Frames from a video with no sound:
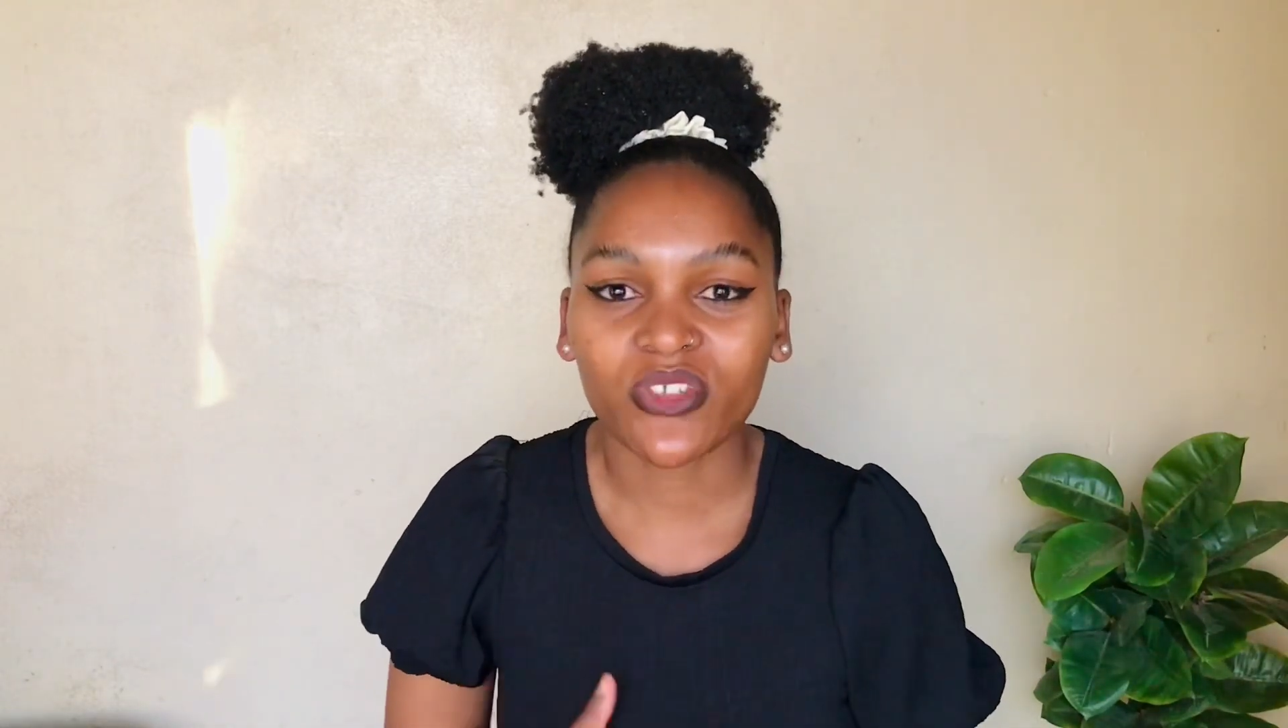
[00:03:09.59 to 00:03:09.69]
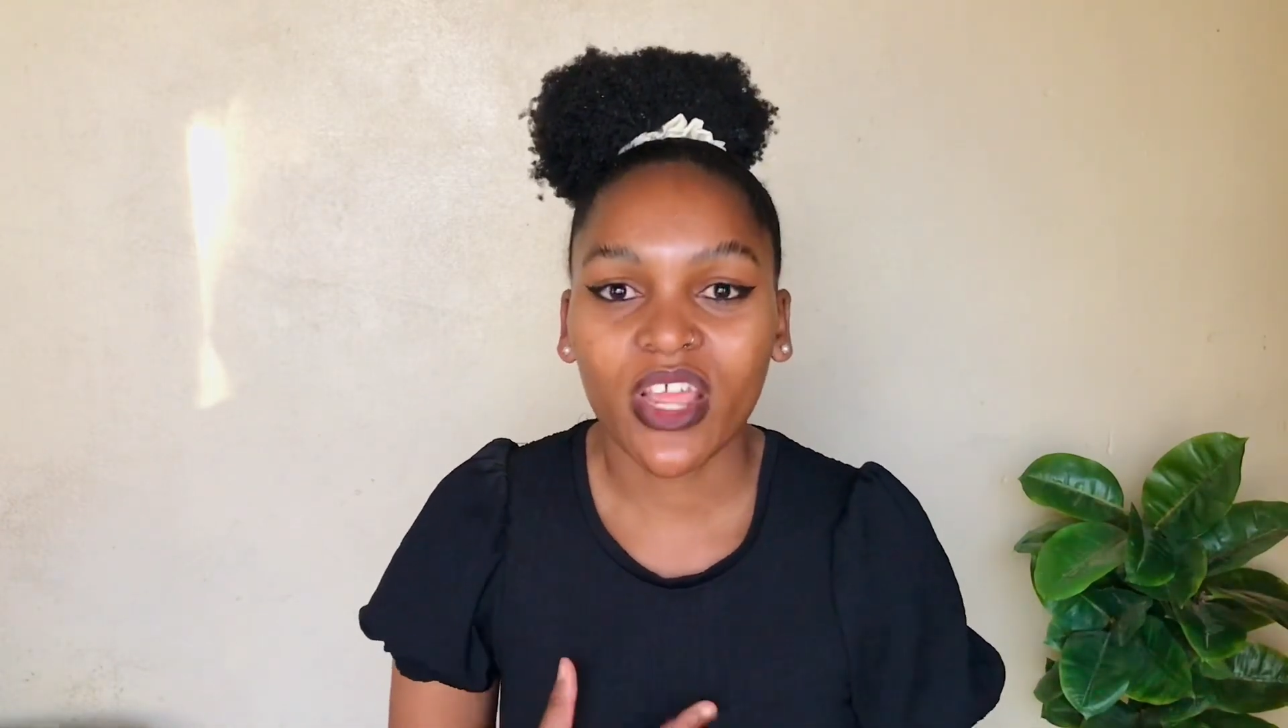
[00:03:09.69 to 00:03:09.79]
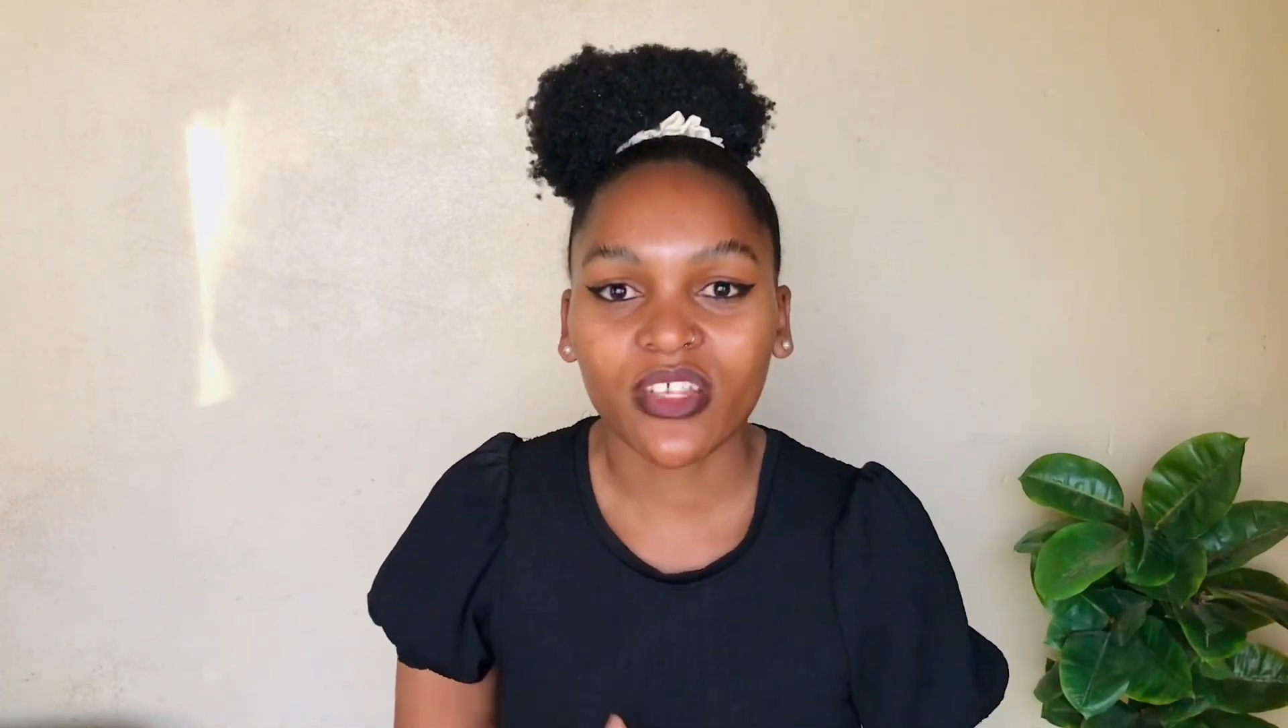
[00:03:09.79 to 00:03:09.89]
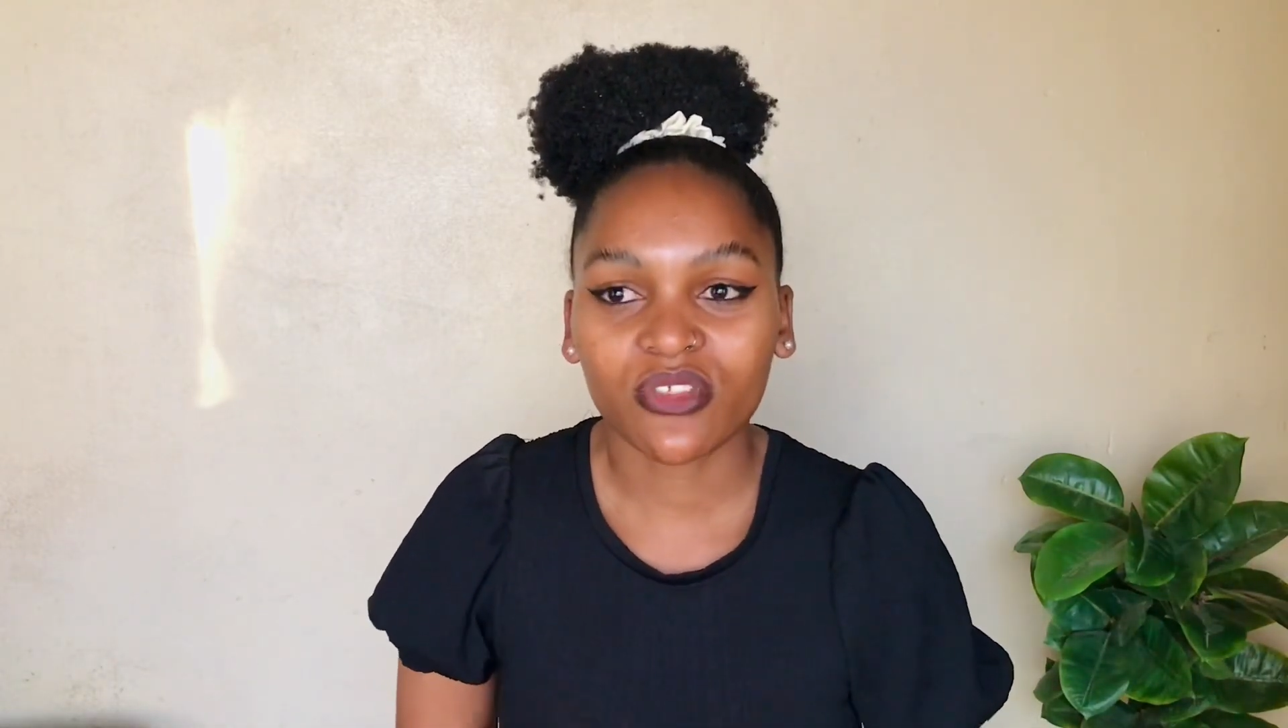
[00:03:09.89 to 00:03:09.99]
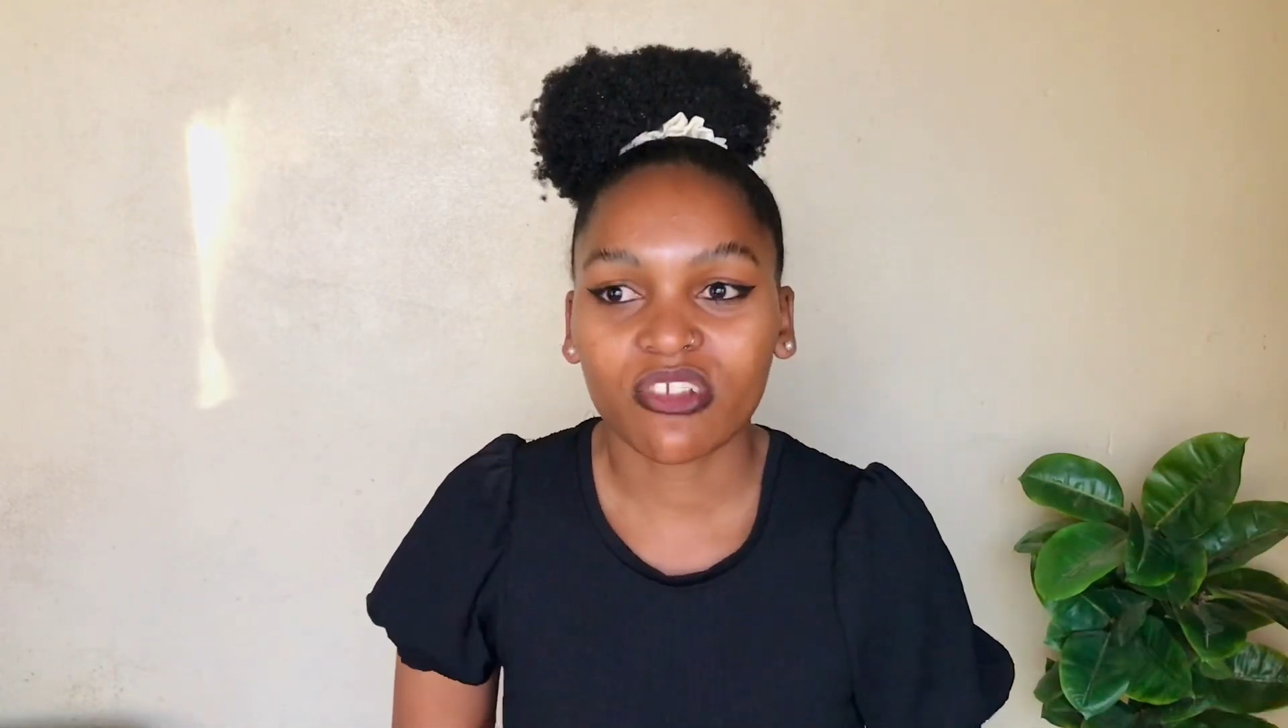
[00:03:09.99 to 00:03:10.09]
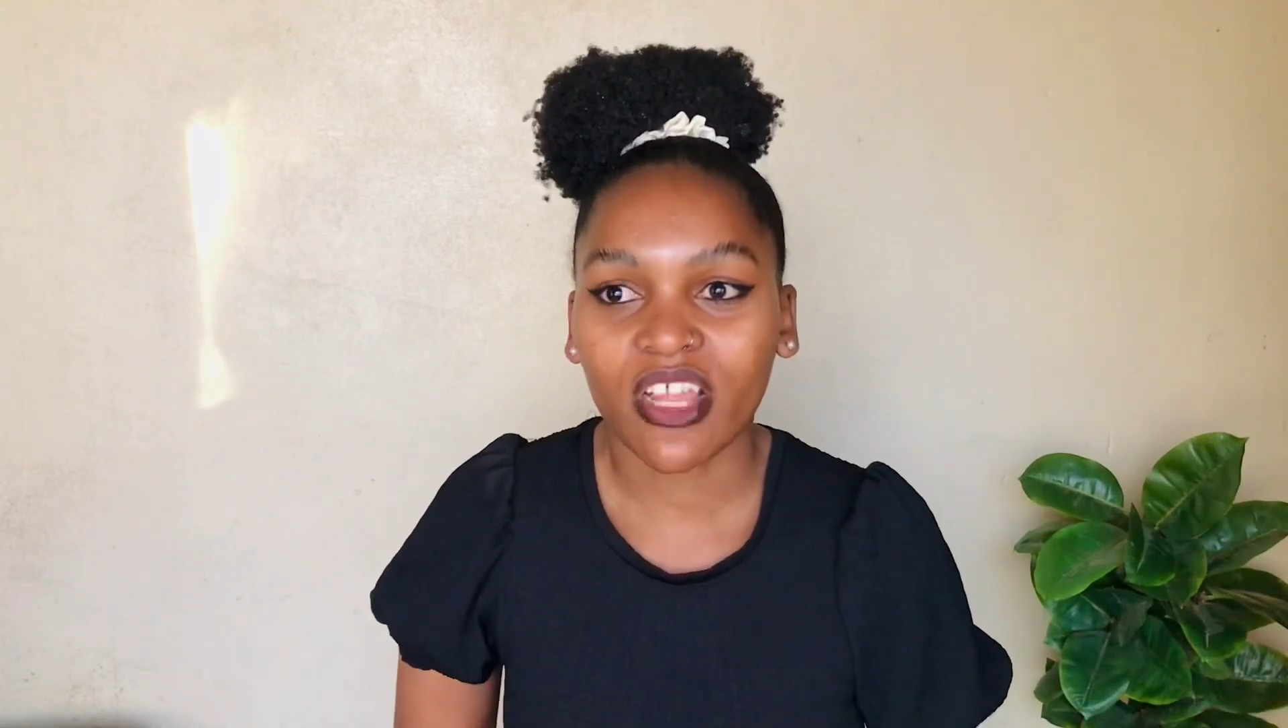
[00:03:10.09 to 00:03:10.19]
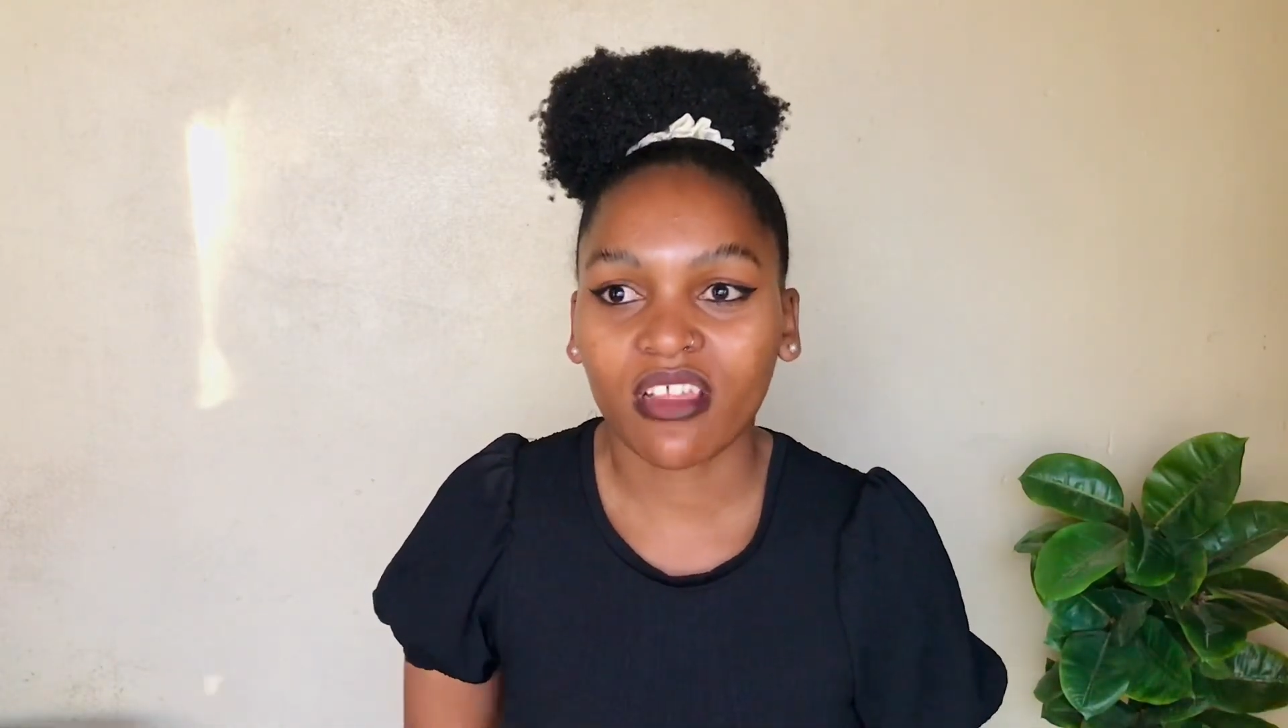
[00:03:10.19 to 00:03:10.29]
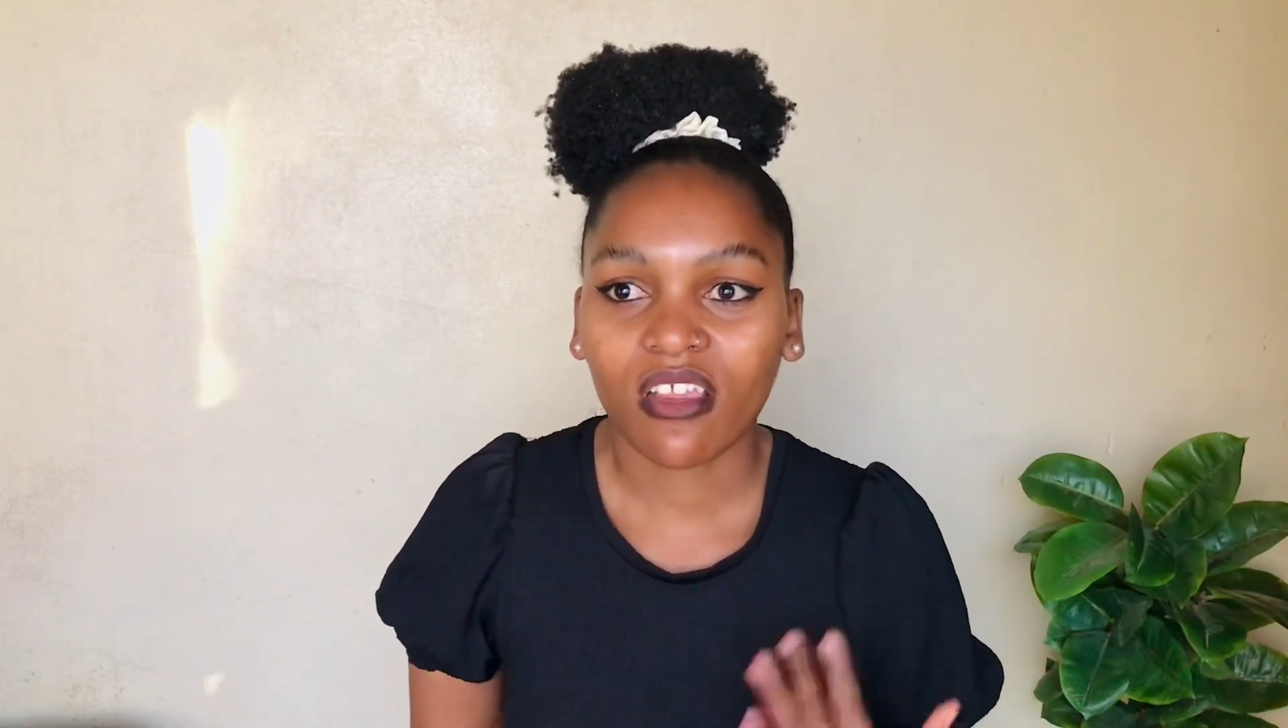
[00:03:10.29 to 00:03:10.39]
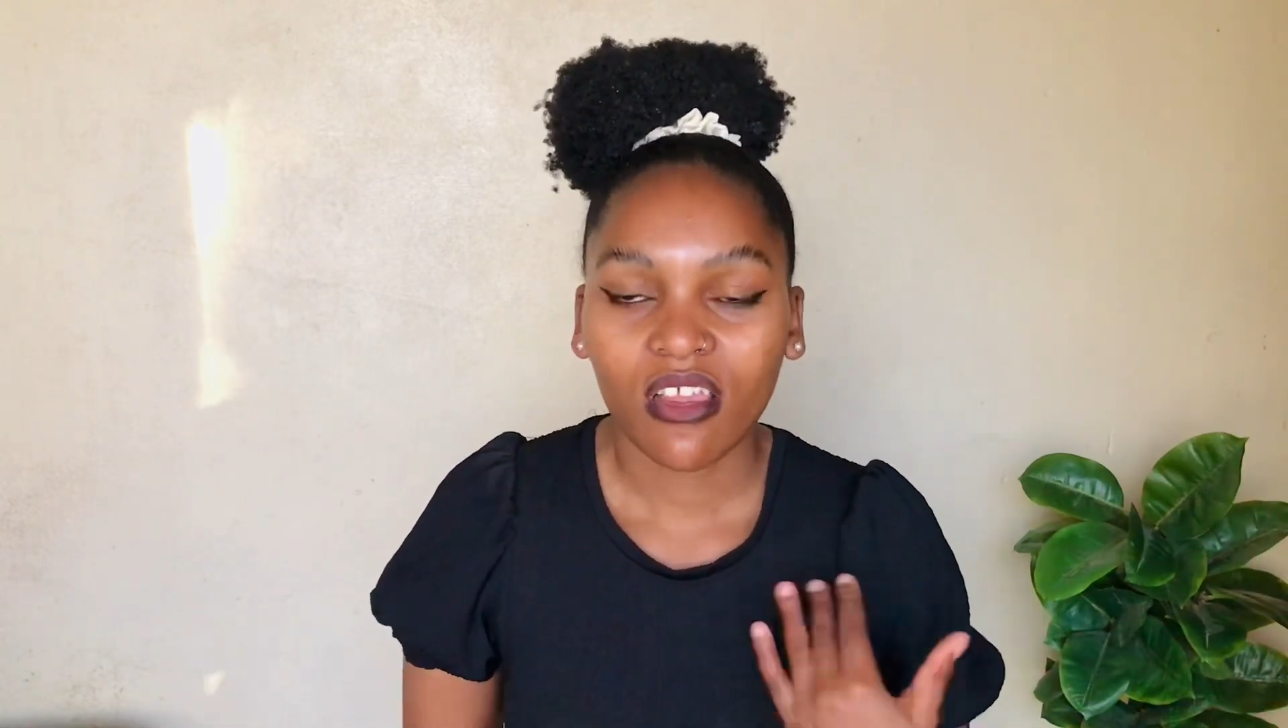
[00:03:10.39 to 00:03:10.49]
trying to, like,